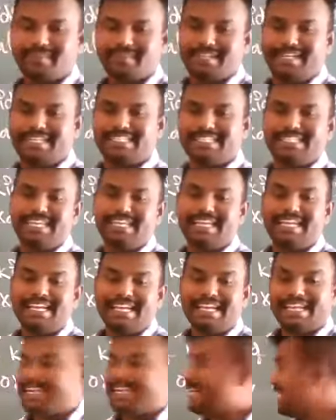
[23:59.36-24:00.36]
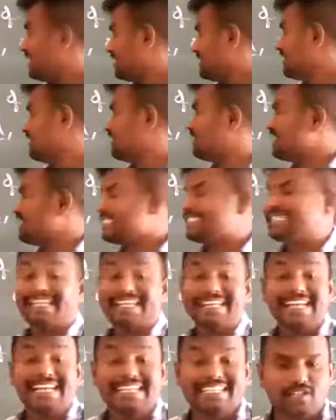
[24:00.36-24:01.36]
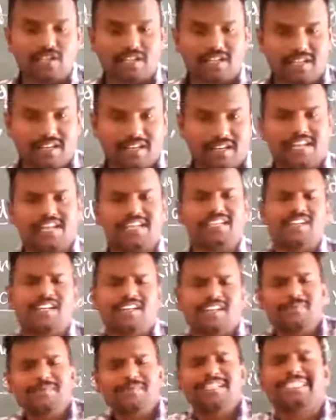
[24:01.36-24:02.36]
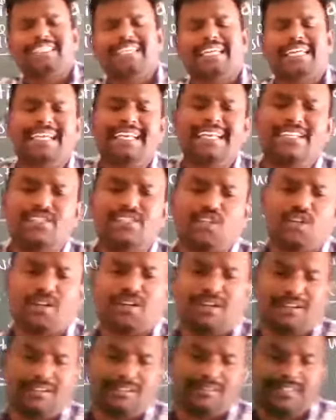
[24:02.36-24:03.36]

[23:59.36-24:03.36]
It is a renal. Third one is a renal disorder. Renal disorder means kidney disorder.